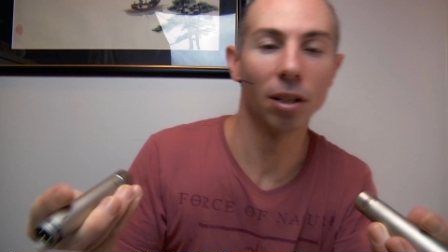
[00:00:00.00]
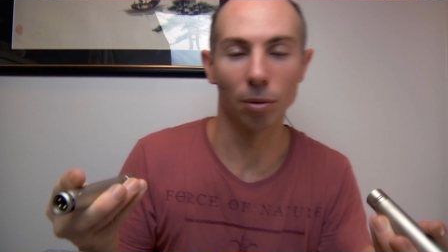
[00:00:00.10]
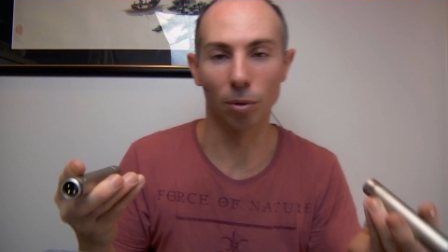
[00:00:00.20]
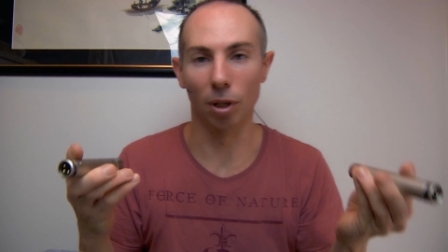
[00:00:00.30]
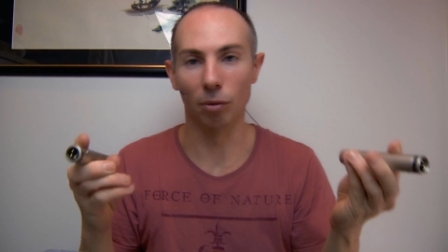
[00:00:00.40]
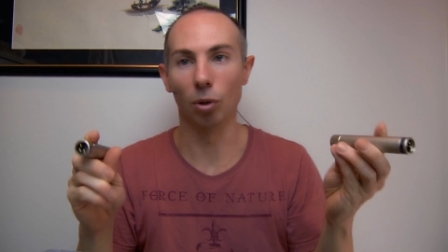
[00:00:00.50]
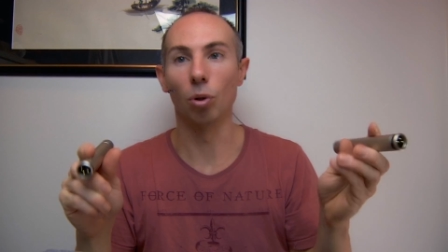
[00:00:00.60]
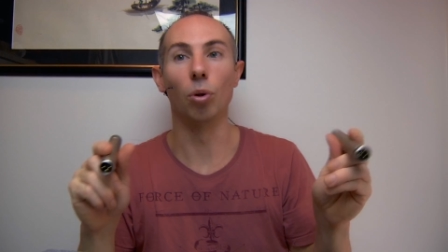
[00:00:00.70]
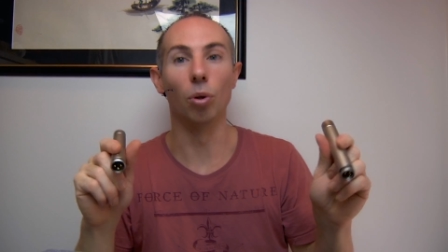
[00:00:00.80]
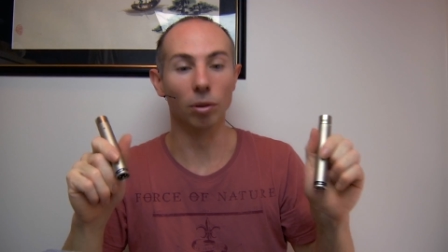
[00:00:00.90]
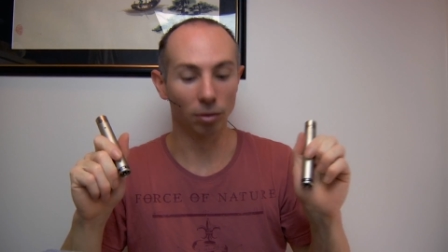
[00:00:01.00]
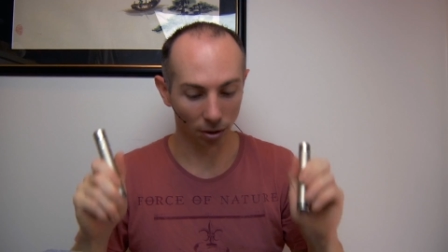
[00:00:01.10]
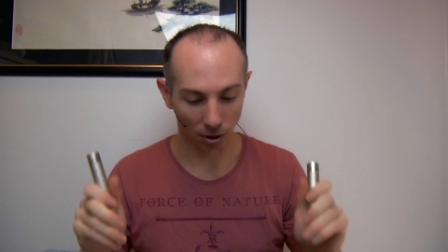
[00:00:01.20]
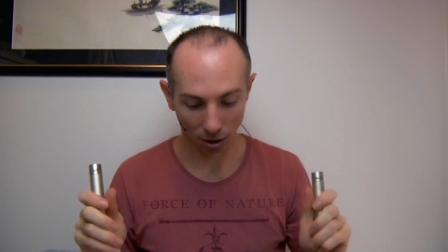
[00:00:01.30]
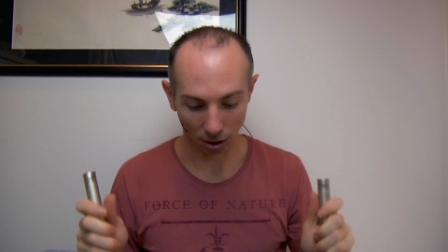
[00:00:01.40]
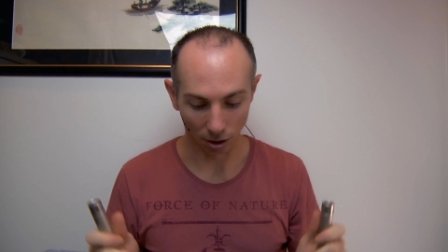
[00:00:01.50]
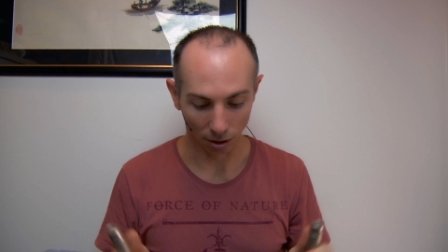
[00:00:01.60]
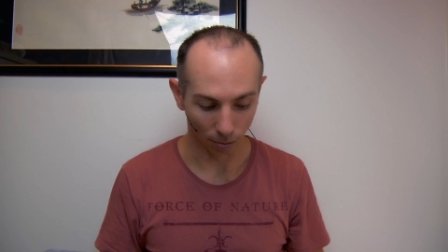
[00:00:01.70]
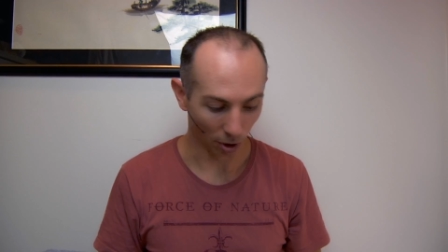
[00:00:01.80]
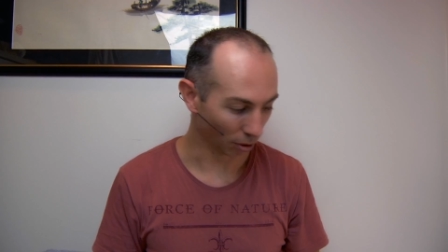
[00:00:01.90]
when I record
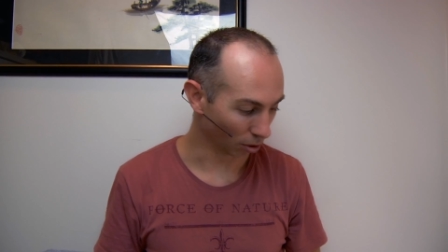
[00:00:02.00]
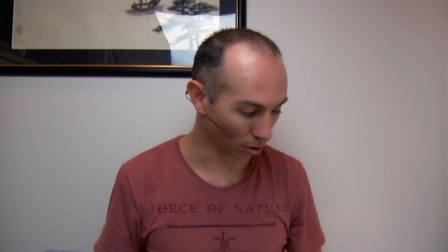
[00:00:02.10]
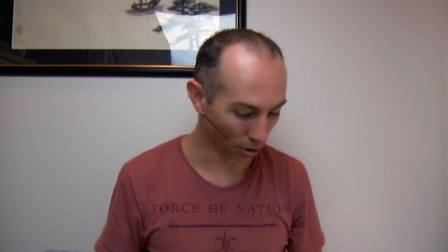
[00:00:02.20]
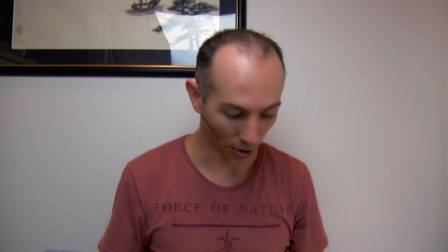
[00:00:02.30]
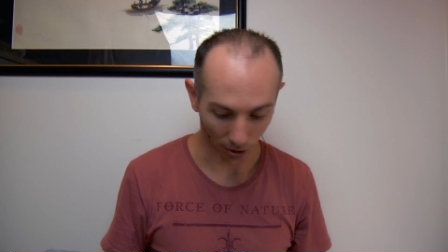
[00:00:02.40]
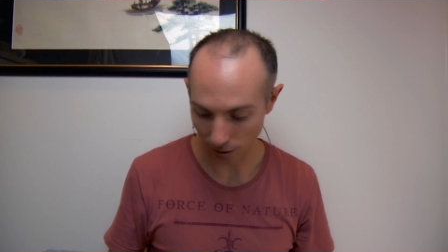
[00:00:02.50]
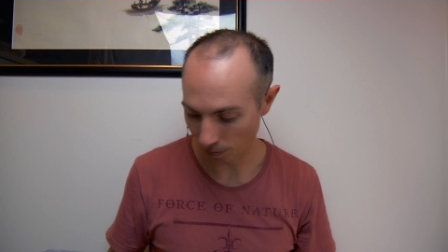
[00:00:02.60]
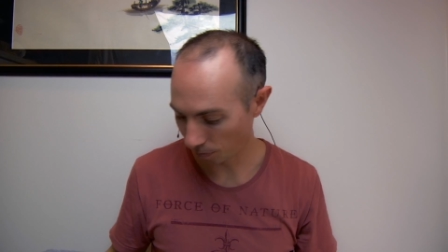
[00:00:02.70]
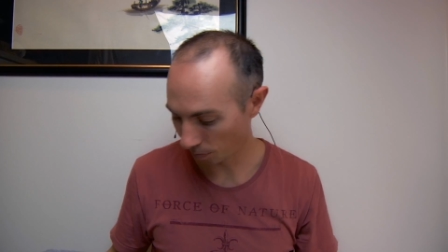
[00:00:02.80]
my recordings.